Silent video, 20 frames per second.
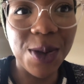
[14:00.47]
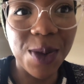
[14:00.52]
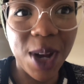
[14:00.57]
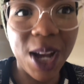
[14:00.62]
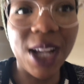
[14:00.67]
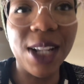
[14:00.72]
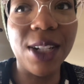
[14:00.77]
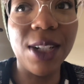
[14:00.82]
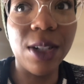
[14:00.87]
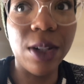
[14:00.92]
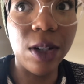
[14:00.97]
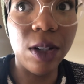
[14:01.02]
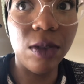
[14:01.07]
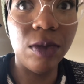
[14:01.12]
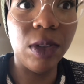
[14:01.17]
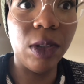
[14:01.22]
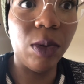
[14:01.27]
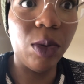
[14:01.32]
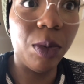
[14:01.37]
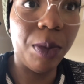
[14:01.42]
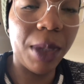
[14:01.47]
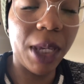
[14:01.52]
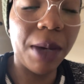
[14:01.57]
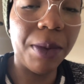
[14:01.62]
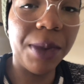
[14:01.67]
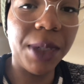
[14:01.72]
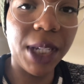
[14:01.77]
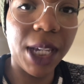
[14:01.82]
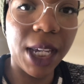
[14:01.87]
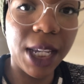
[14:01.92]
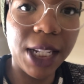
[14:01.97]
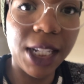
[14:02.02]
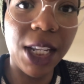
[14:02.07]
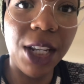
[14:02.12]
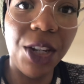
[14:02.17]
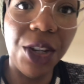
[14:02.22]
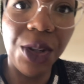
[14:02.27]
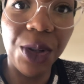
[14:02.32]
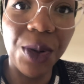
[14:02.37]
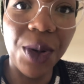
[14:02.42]
on. So hopefully we'll be able to
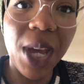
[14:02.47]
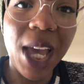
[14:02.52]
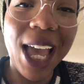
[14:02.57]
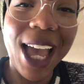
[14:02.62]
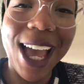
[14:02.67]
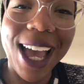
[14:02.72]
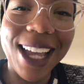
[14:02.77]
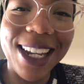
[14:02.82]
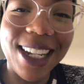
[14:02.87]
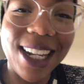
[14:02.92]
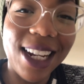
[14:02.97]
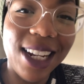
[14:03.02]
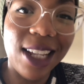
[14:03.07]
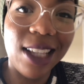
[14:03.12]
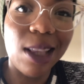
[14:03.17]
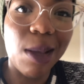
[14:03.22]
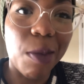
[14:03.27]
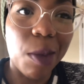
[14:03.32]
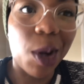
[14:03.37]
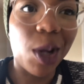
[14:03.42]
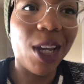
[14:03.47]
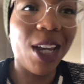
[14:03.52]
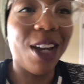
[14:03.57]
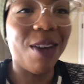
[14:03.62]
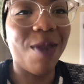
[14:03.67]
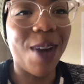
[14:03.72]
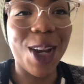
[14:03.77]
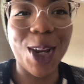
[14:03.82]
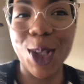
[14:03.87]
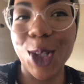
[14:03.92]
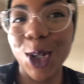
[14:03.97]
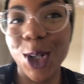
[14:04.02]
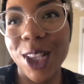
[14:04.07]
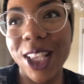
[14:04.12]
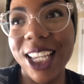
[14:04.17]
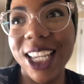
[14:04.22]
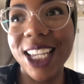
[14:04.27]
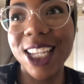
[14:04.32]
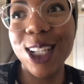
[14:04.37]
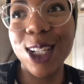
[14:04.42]
continue attending the market
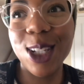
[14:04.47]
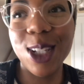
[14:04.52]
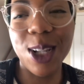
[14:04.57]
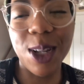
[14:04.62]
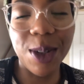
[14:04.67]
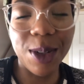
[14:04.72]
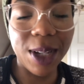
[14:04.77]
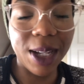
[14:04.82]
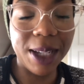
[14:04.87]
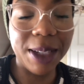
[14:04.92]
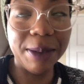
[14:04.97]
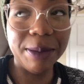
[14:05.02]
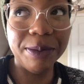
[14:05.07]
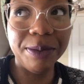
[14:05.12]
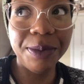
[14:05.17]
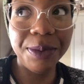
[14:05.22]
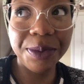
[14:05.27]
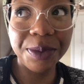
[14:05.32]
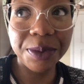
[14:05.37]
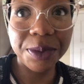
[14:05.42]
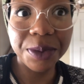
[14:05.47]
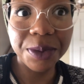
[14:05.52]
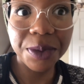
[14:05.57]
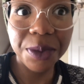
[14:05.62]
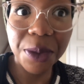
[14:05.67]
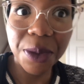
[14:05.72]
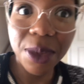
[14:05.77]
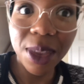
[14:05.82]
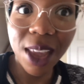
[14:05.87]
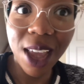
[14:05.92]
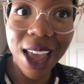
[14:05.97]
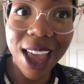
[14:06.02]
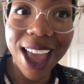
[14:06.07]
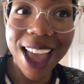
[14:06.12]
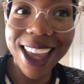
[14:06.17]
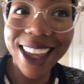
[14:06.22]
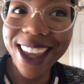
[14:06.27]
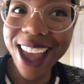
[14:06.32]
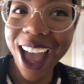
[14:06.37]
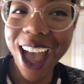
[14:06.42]
regularly. So
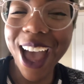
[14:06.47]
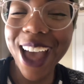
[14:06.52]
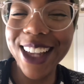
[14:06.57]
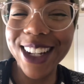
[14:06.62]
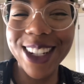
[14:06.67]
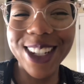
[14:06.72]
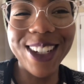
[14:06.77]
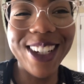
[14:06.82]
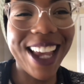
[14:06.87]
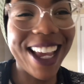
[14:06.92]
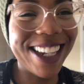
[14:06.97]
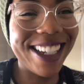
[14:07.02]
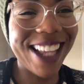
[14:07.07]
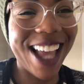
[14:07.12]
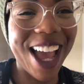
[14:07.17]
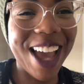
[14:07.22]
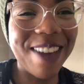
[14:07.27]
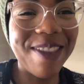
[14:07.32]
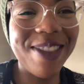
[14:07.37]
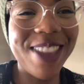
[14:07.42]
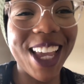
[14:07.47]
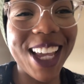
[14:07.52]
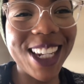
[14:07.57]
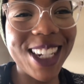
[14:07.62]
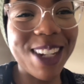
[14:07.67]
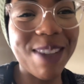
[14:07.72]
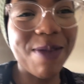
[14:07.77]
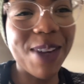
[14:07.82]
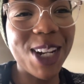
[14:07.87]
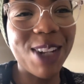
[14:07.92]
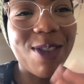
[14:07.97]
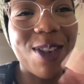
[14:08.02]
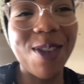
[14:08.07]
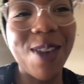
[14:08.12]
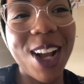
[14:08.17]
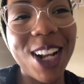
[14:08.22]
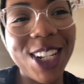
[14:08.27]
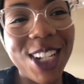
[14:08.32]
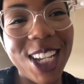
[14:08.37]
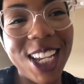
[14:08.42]
yeah, until next time, thanks so much for
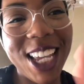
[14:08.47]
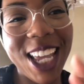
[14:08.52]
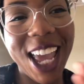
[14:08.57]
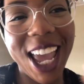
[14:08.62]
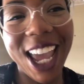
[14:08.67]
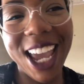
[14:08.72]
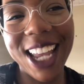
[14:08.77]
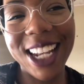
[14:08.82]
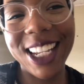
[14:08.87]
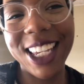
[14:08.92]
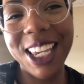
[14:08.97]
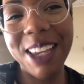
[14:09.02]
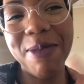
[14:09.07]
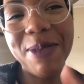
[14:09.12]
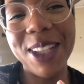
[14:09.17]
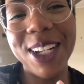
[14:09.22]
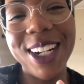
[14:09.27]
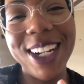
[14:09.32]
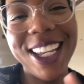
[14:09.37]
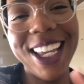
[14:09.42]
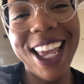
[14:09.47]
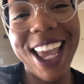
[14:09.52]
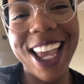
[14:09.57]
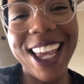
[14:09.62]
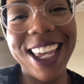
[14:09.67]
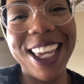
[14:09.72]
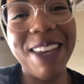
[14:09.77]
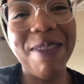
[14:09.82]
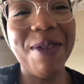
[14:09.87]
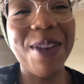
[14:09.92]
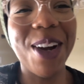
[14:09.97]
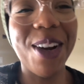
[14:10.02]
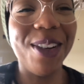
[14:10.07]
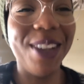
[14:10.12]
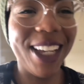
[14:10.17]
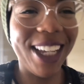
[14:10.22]
watching, and keep learning and keep growing.